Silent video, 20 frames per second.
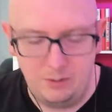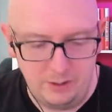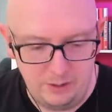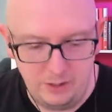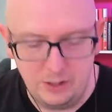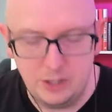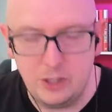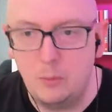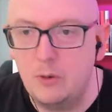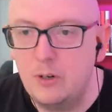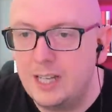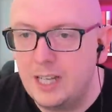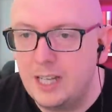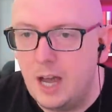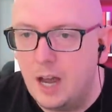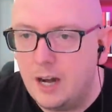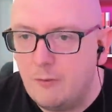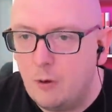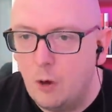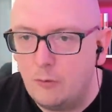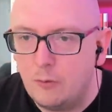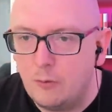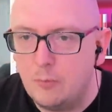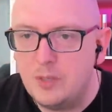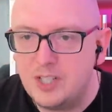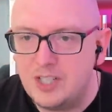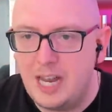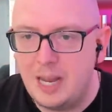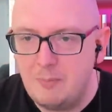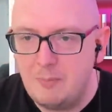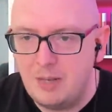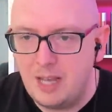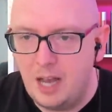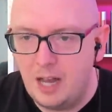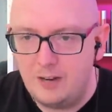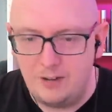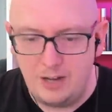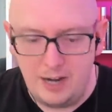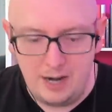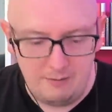And so we're kind of all from the same
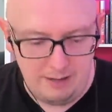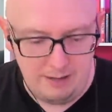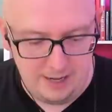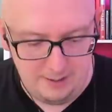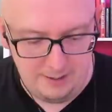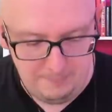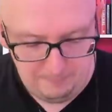kind of area.